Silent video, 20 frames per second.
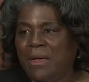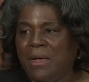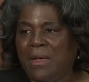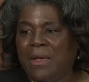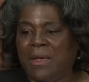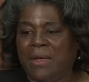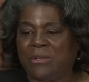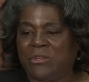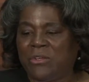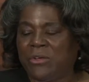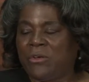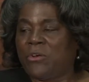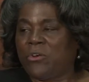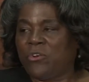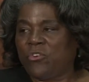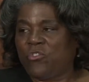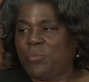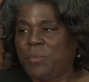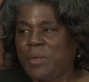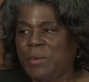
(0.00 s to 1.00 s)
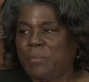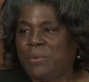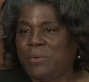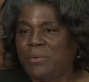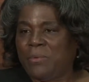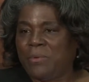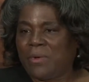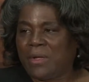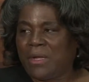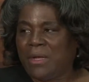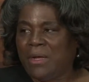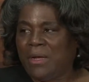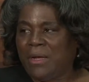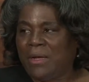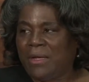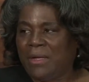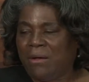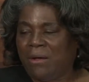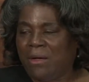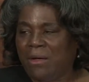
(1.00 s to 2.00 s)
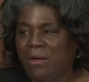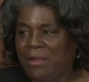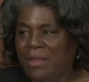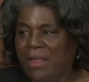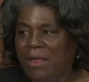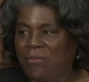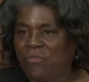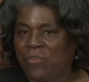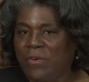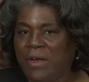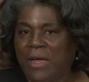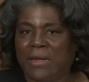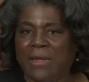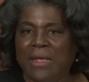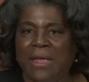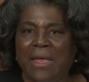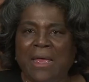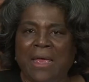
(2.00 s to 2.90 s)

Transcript: uh, to encourage people uh, on that front.